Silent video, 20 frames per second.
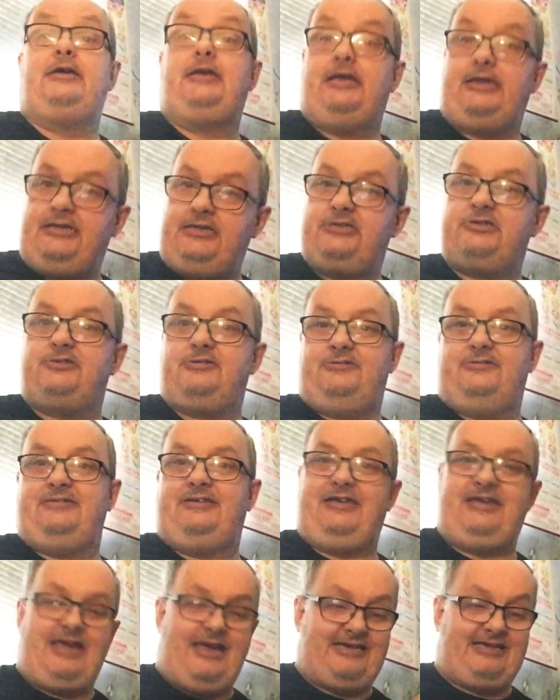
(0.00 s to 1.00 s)
He's
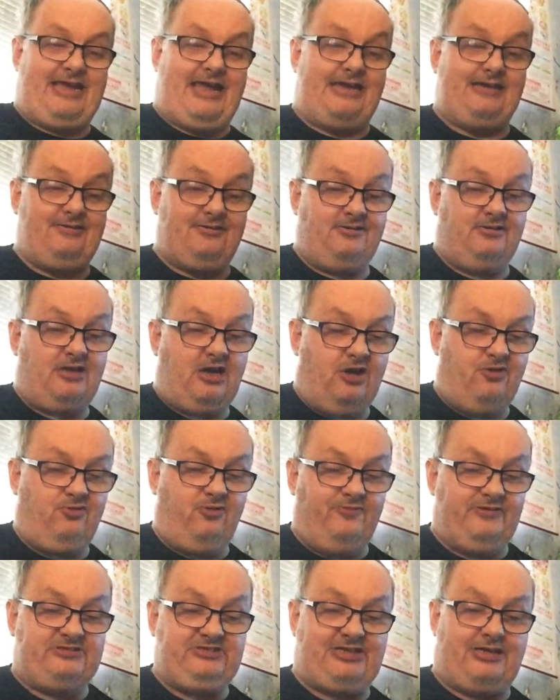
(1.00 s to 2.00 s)
again
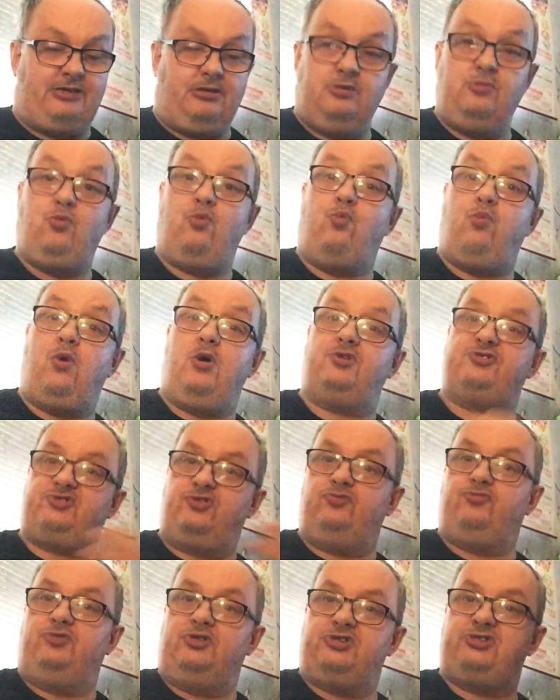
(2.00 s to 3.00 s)
another channel what's
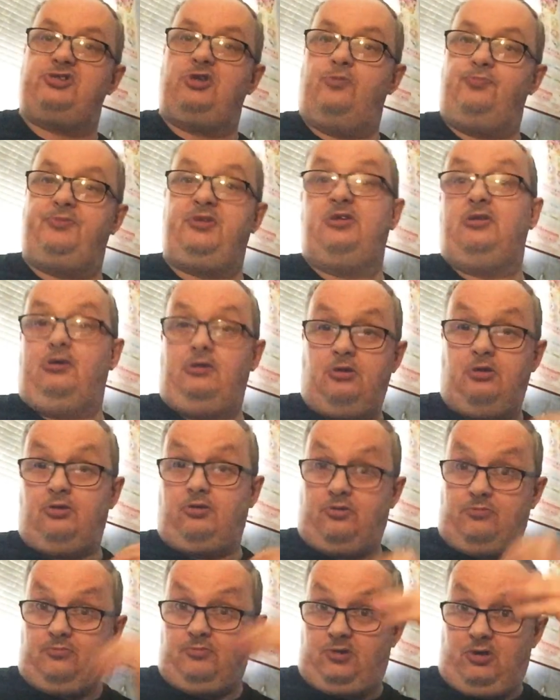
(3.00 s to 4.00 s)
under subbed.
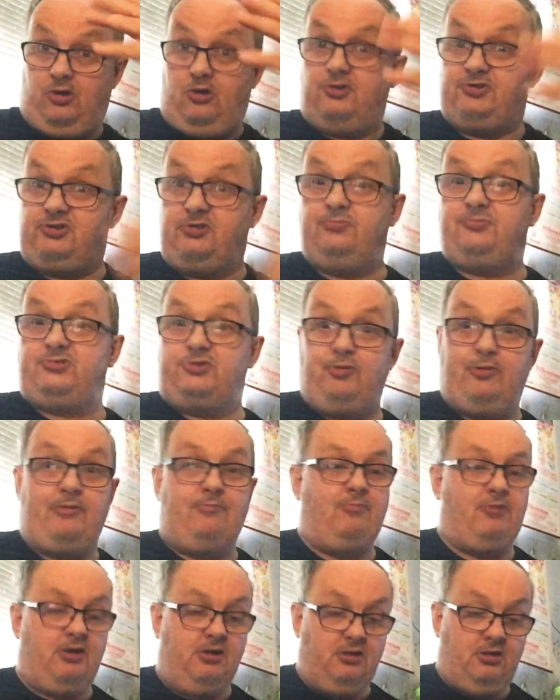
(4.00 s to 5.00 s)
Go sub to
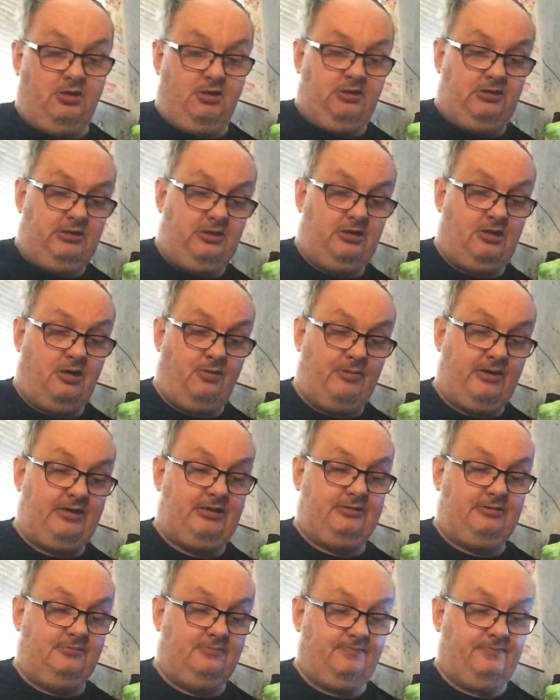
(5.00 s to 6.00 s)
him. You know what
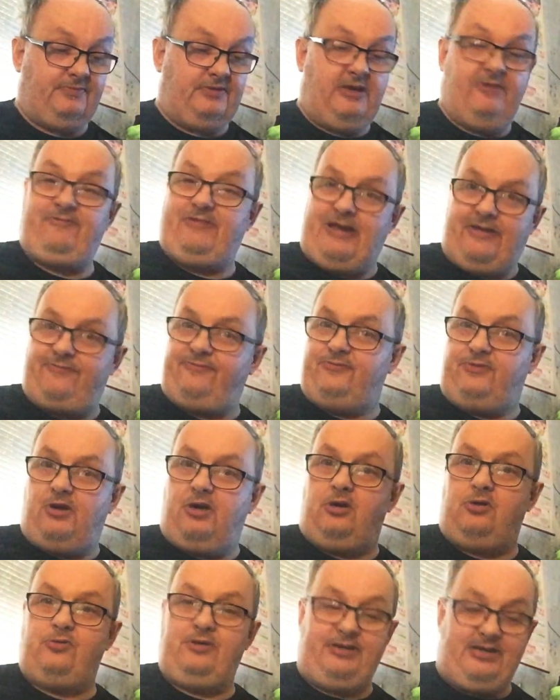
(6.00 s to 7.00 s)
I mean? If you haven't
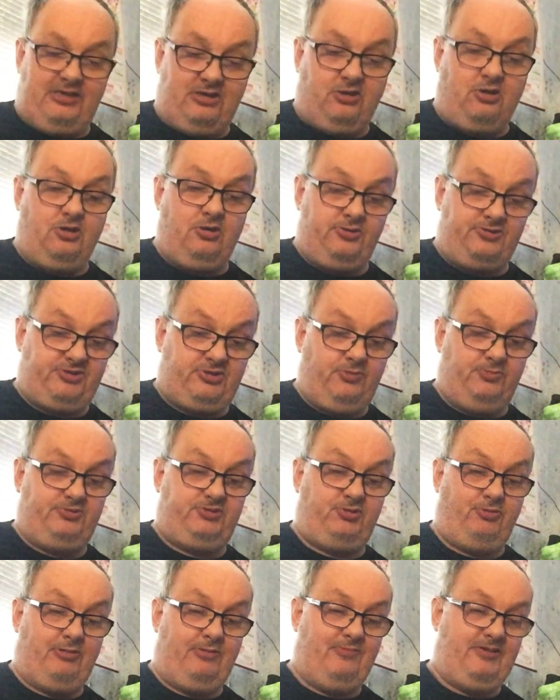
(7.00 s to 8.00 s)
already, go
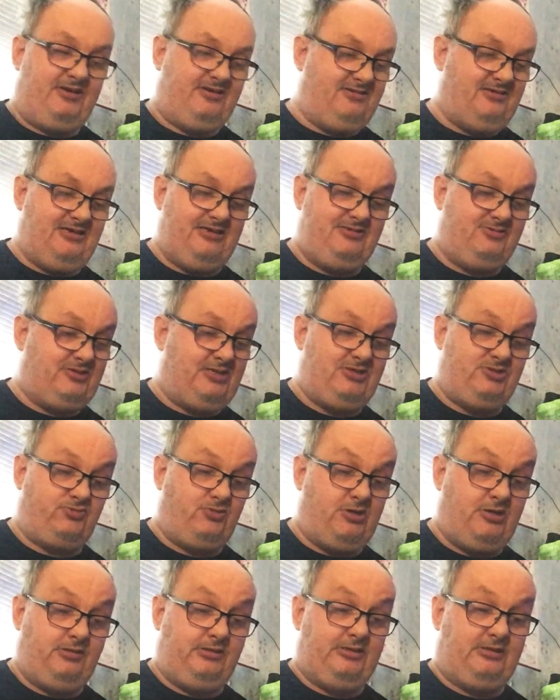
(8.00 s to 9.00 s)
sub to him. He's
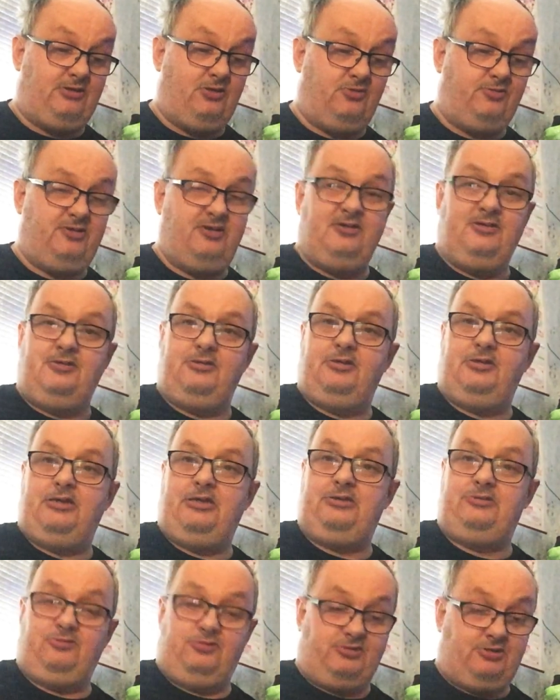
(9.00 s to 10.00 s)
really good.
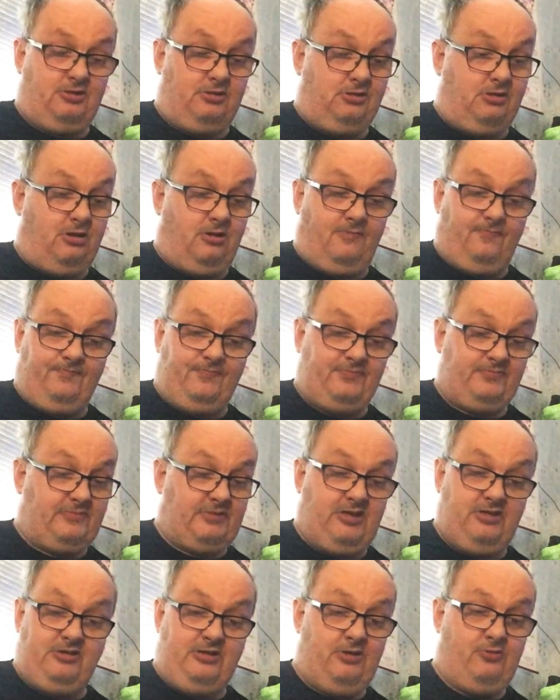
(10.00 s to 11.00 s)
He does a lot.
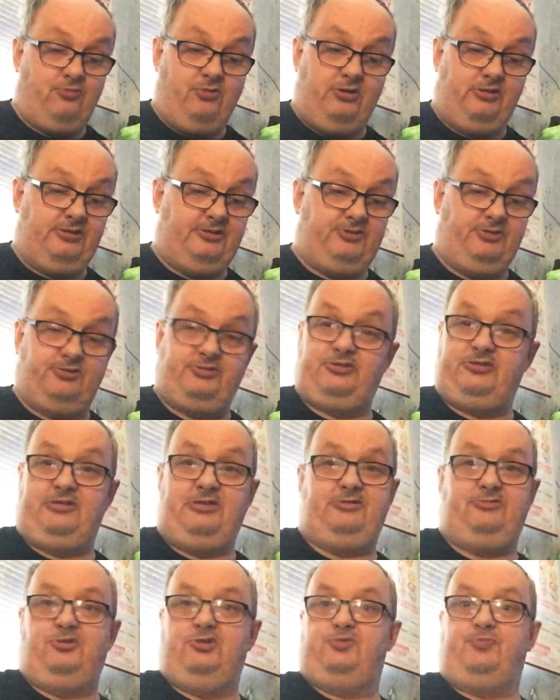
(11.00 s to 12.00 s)
He really does.
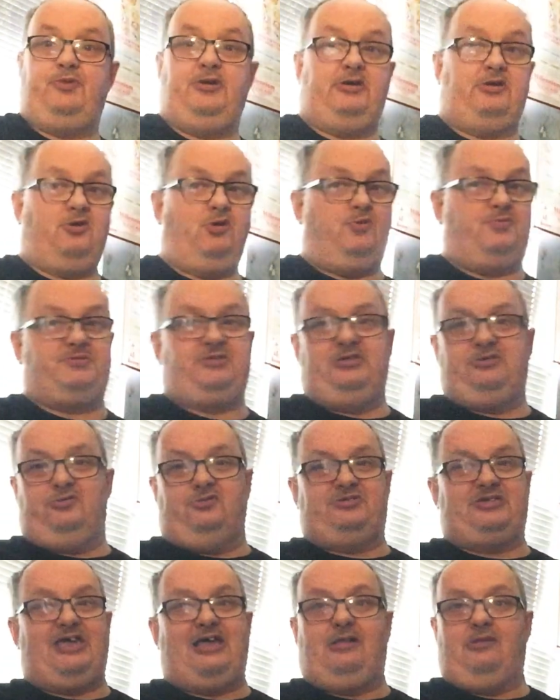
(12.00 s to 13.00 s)
He does pickups. He
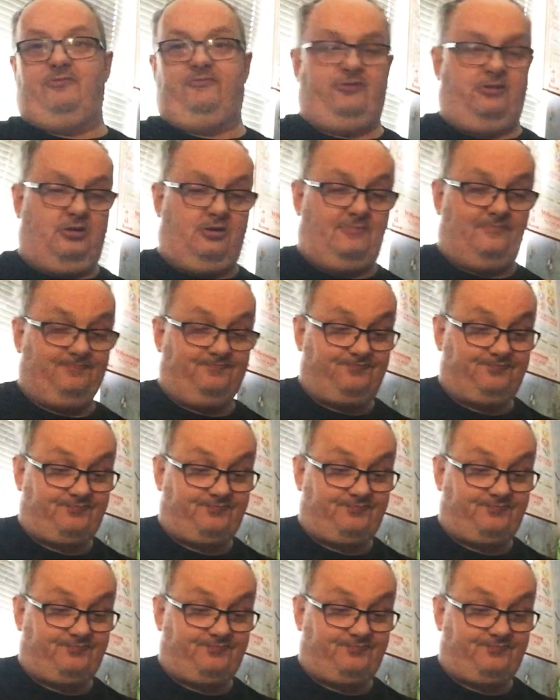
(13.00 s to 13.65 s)
does hell of a lot.